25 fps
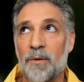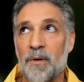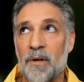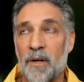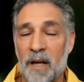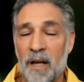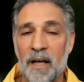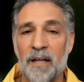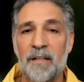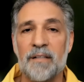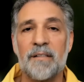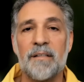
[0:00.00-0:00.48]

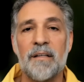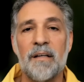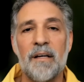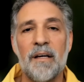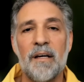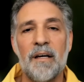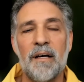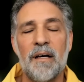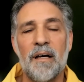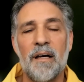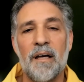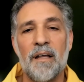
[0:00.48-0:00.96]
Yes.
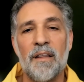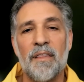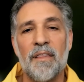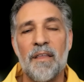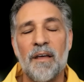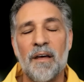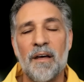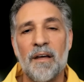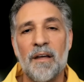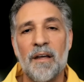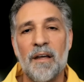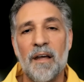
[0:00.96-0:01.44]

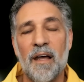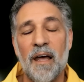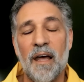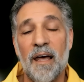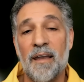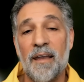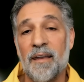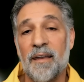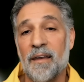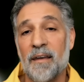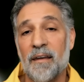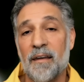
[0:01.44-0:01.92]

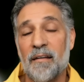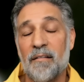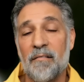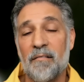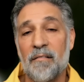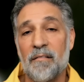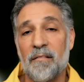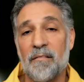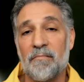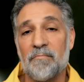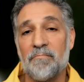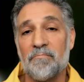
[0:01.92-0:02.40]
And
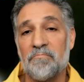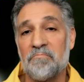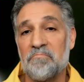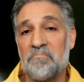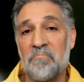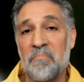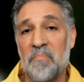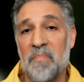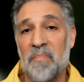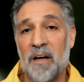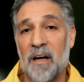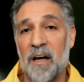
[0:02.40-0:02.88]

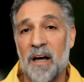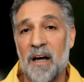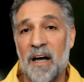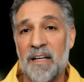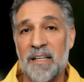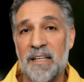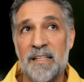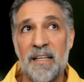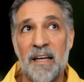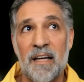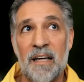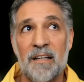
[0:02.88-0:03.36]
I
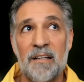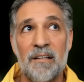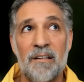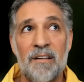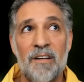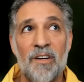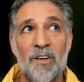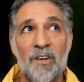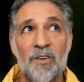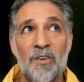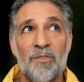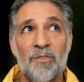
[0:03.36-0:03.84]
said,
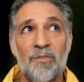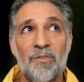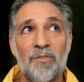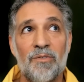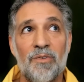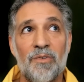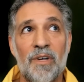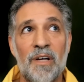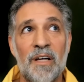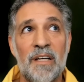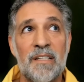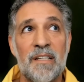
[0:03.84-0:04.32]

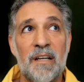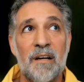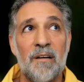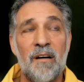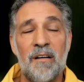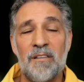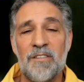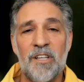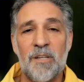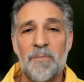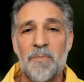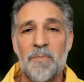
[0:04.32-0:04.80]
he said,
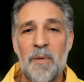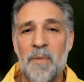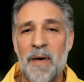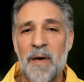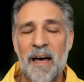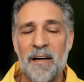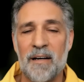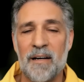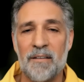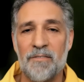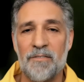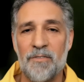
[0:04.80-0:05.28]
I'll just be
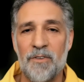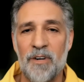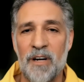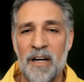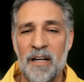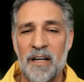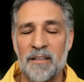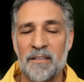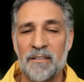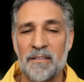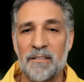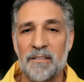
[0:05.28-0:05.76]
back in 4
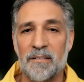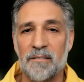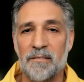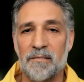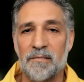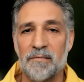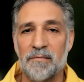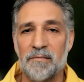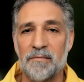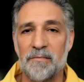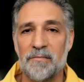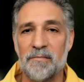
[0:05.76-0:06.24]
days.
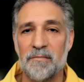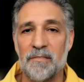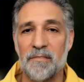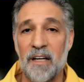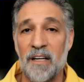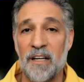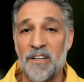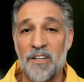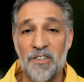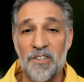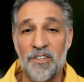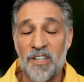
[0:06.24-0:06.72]

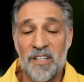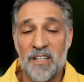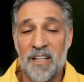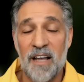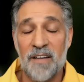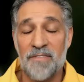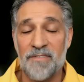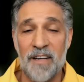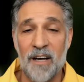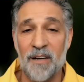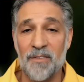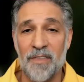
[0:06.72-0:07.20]
And you're just
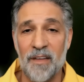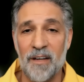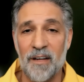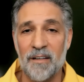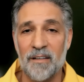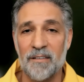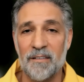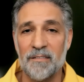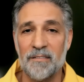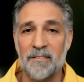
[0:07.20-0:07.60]
left out there.